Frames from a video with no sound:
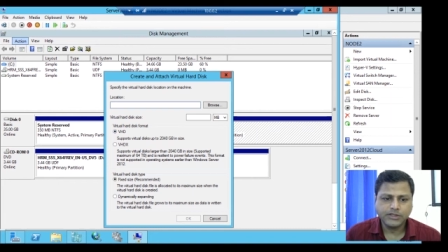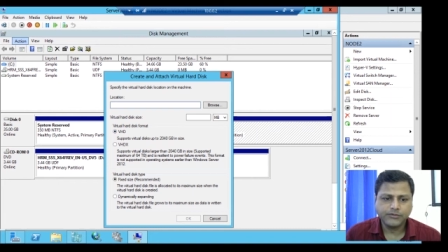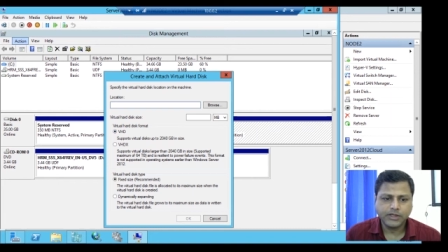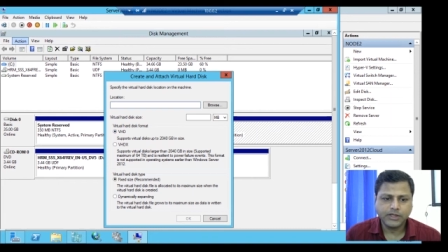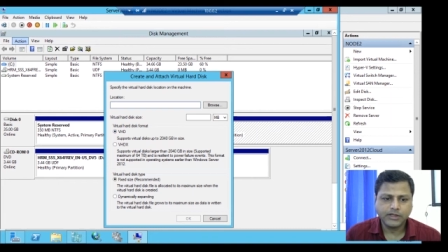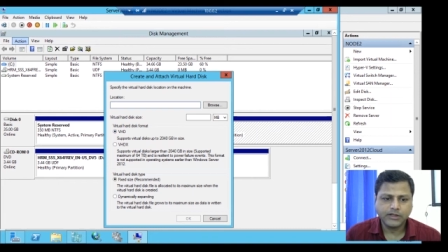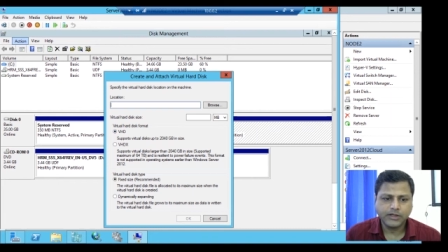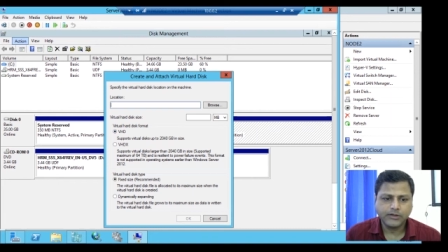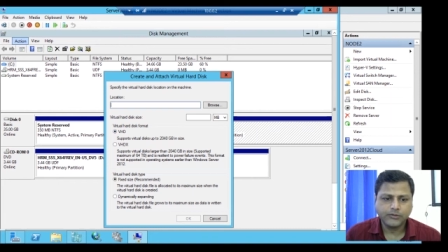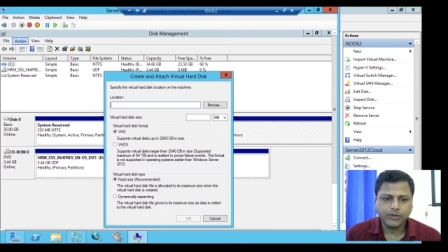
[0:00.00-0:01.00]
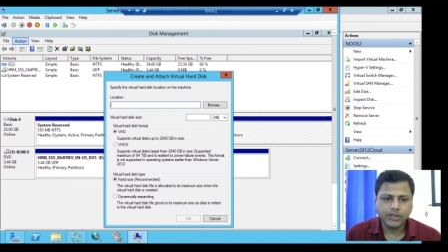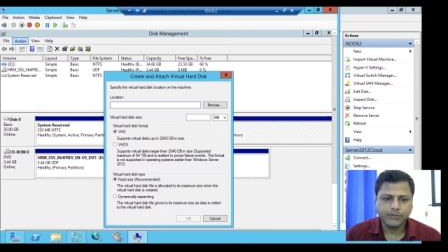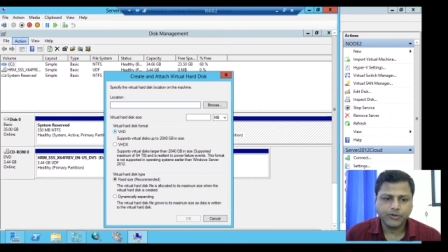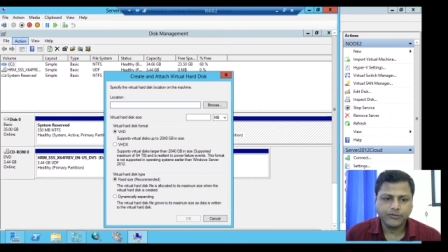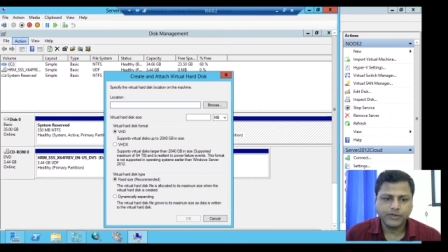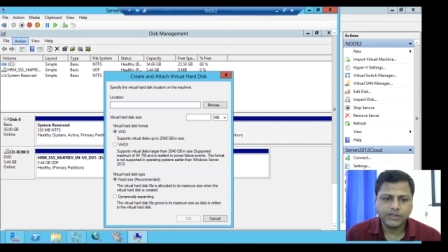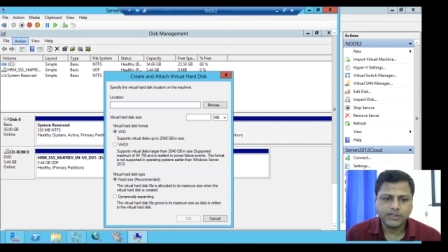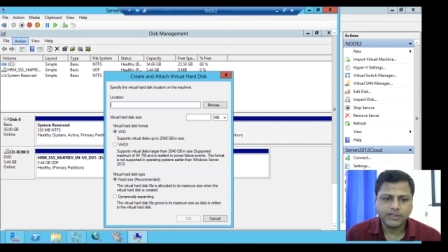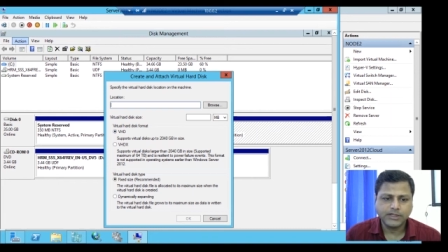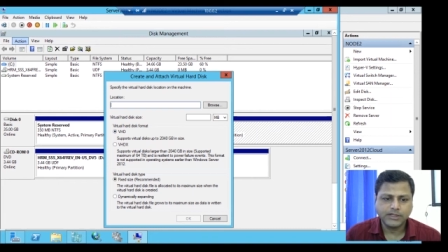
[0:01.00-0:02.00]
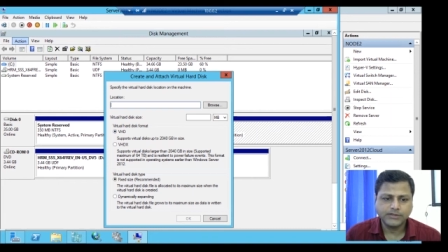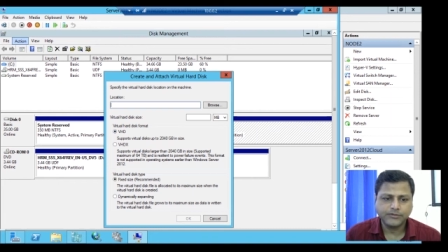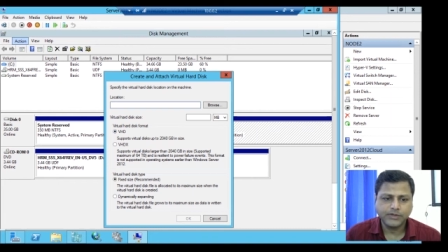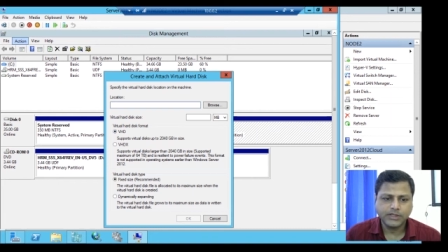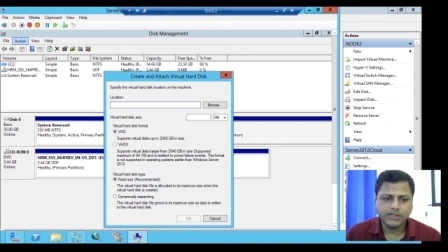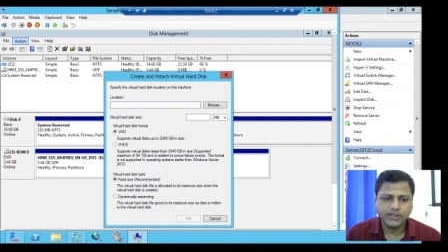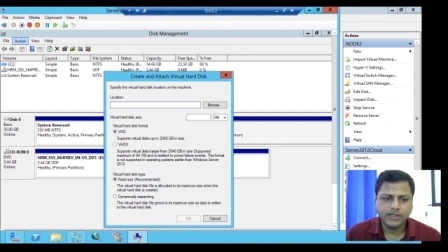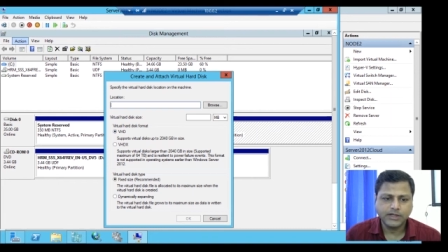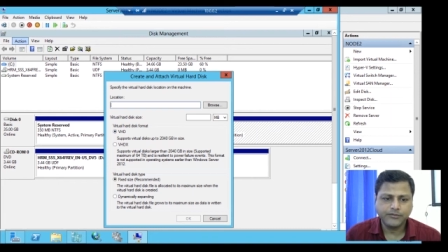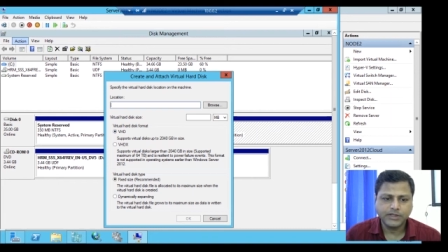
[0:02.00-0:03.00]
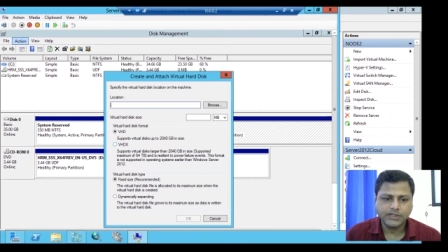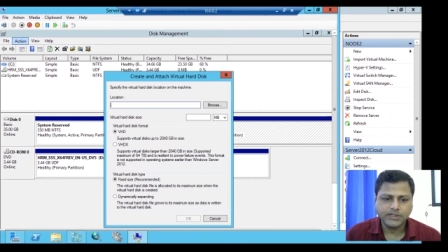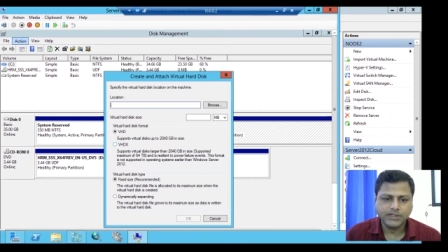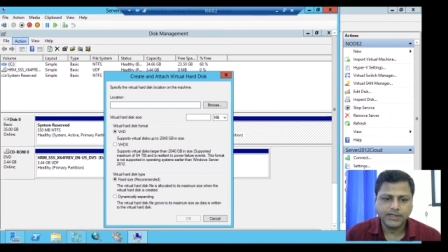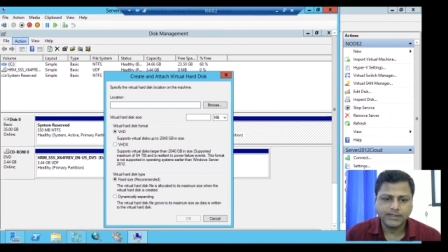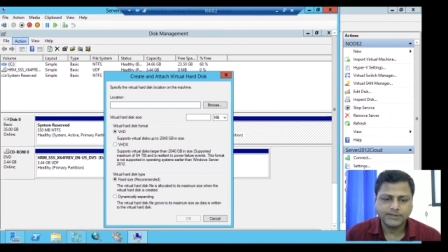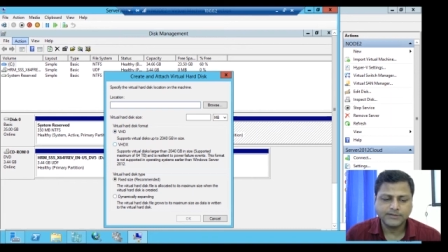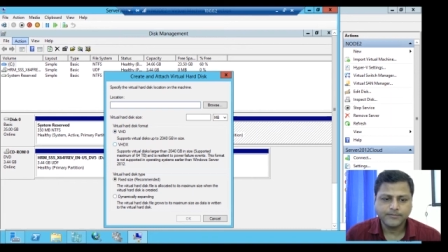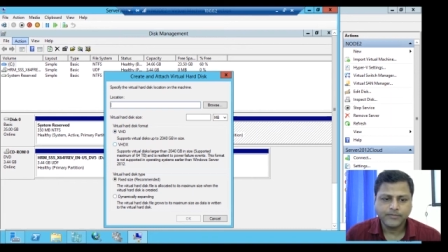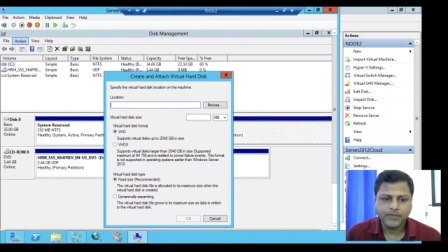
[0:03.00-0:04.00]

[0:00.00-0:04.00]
we can create two type of VHD, that is VHD and VHDX.